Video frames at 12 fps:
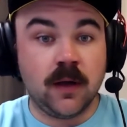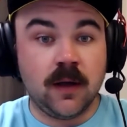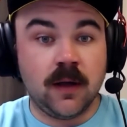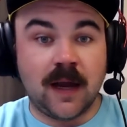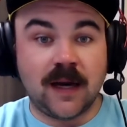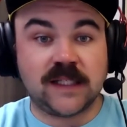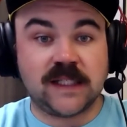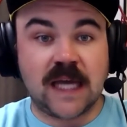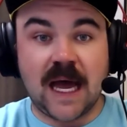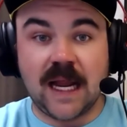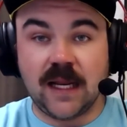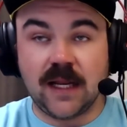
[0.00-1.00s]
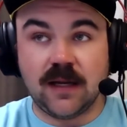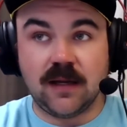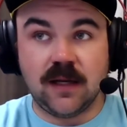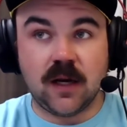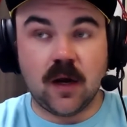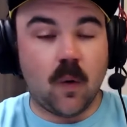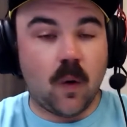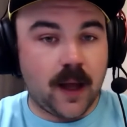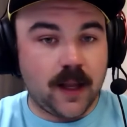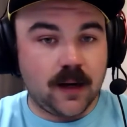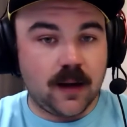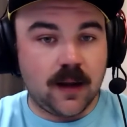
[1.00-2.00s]
I decided, you know
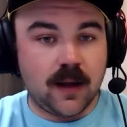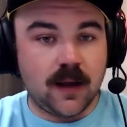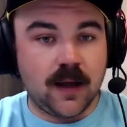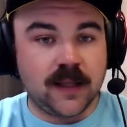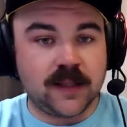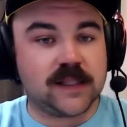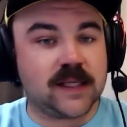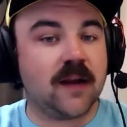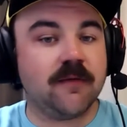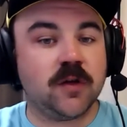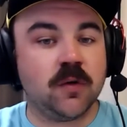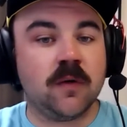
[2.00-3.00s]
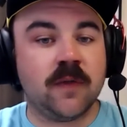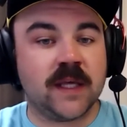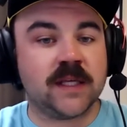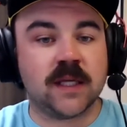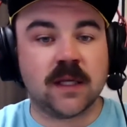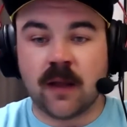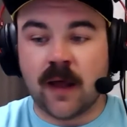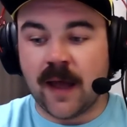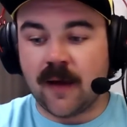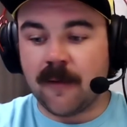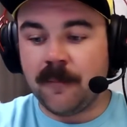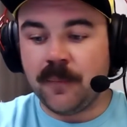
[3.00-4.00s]
what? Instead of doing this at
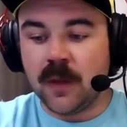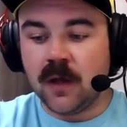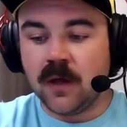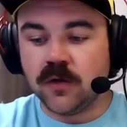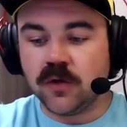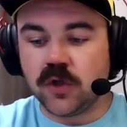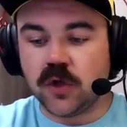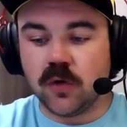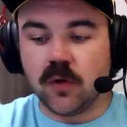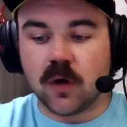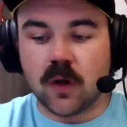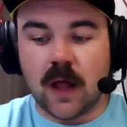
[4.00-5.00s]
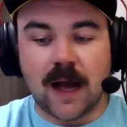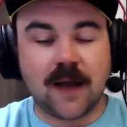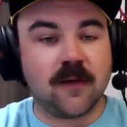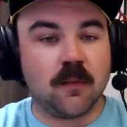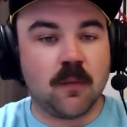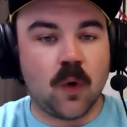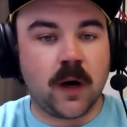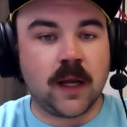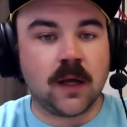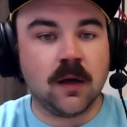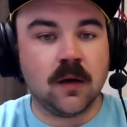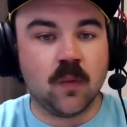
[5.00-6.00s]
like 2 o'clock in the
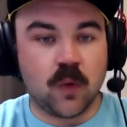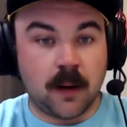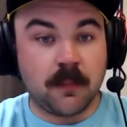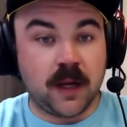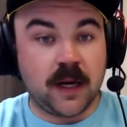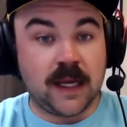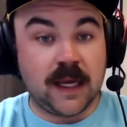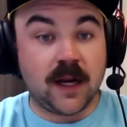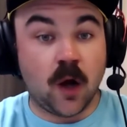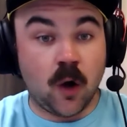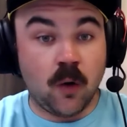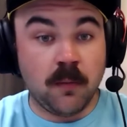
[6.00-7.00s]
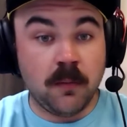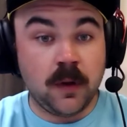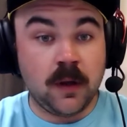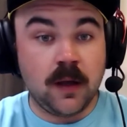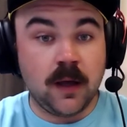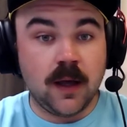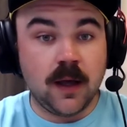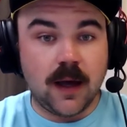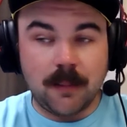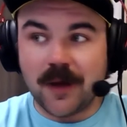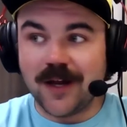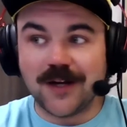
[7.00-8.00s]
morning when I'm going to get home,
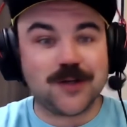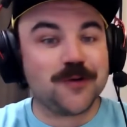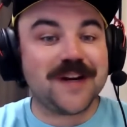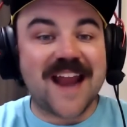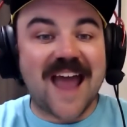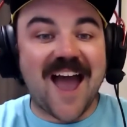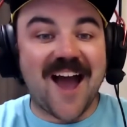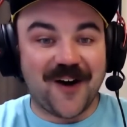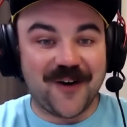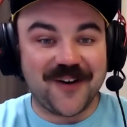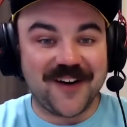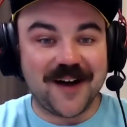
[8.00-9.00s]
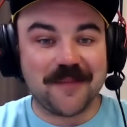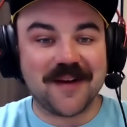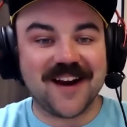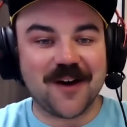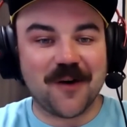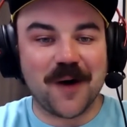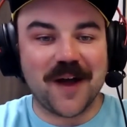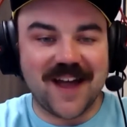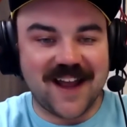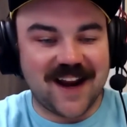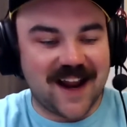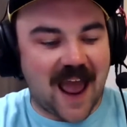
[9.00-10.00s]
I'm going to do it now. I'm going to go
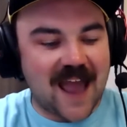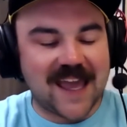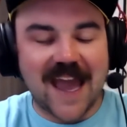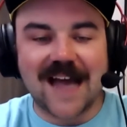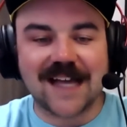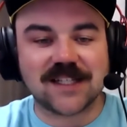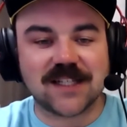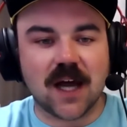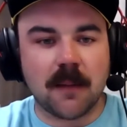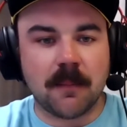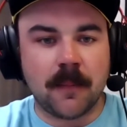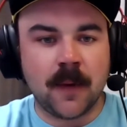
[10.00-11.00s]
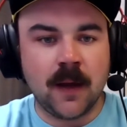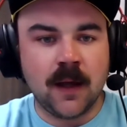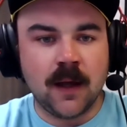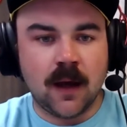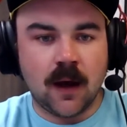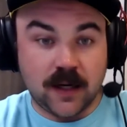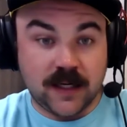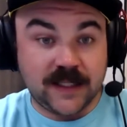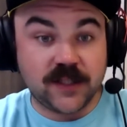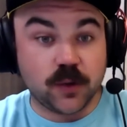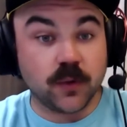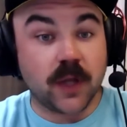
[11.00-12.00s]
ahead. I gassed up, I
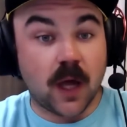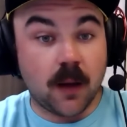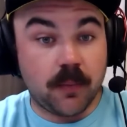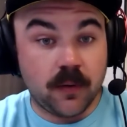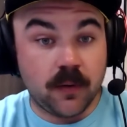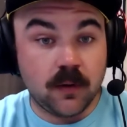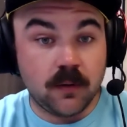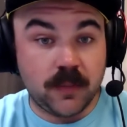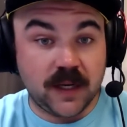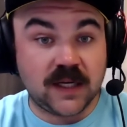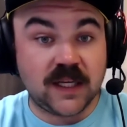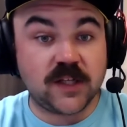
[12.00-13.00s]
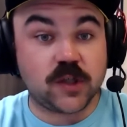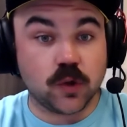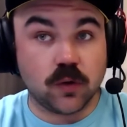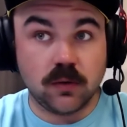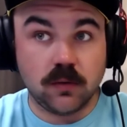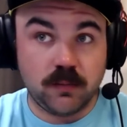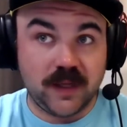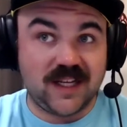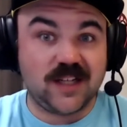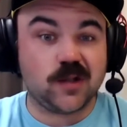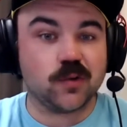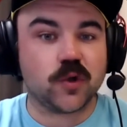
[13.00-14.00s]
dieseled up, big diesel
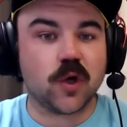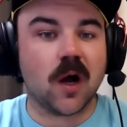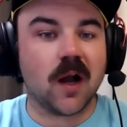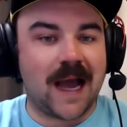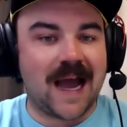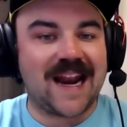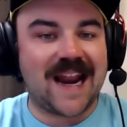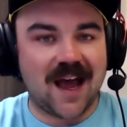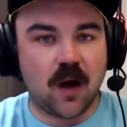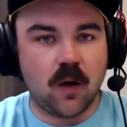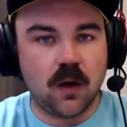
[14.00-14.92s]
truck guy now.